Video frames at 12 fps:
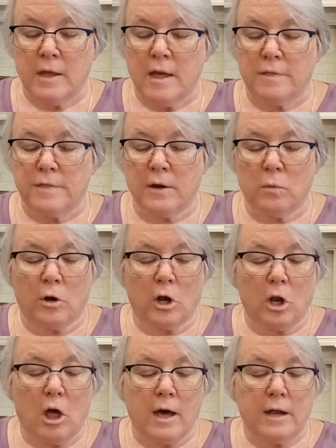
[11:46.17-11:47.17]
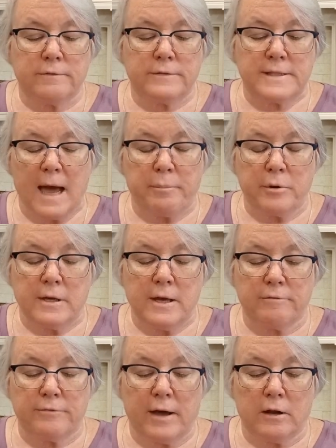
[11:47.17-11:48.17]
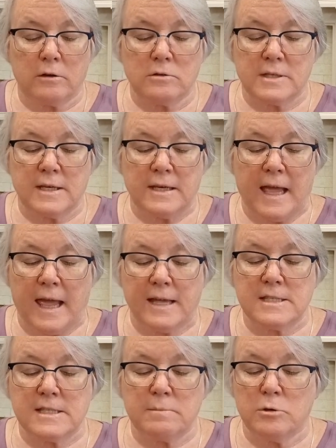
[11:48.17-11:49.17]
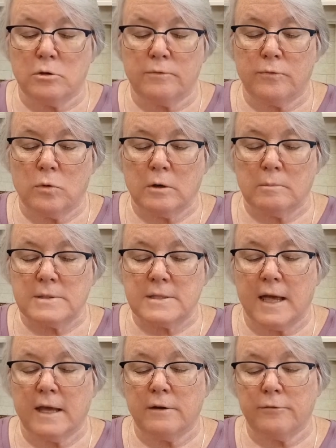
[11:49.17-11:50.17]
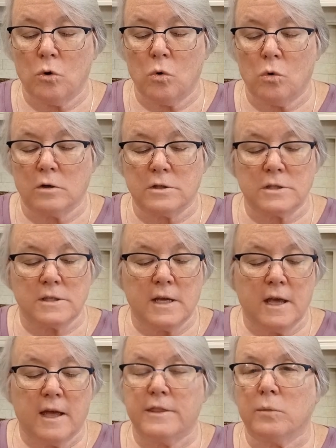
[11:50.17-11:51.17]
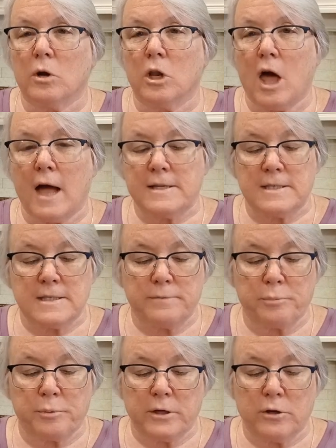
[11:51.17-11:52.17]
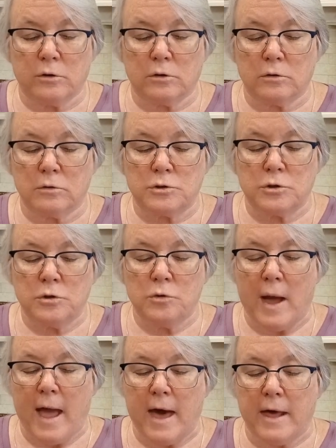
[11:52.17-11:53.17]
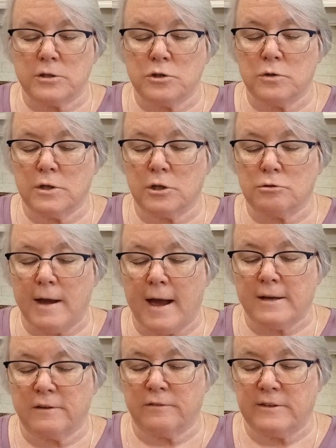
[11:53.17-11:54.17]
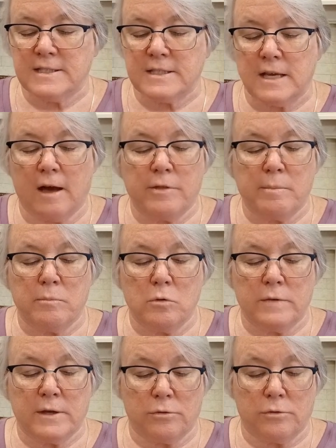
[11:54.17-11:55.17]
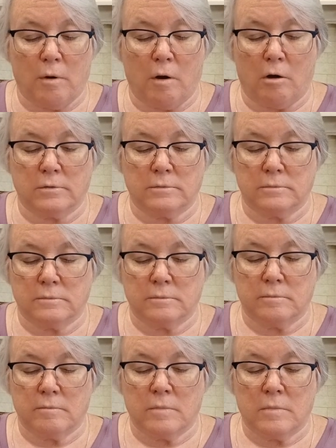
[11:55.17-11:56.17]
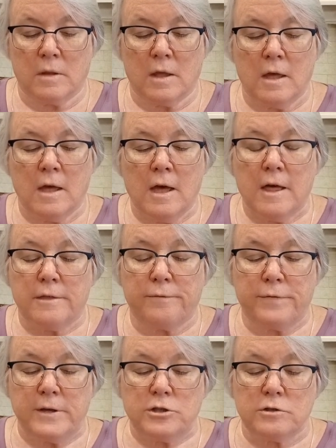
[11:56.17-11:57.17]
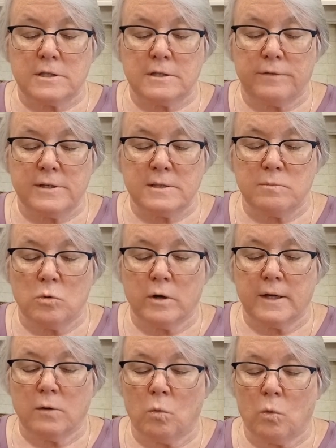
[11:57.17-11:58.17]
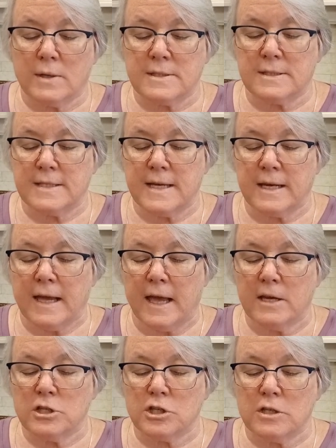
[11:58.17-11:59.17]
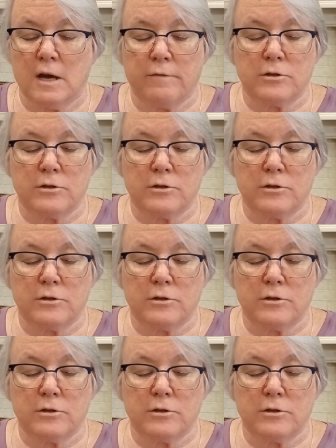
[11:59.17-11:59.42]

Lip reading: There were a lot of dapper young fellows in handsome uniforms, and of course, there were lots of pretty girls who added to the attractiveness of the moving throng. The features of this morning was the dedication of the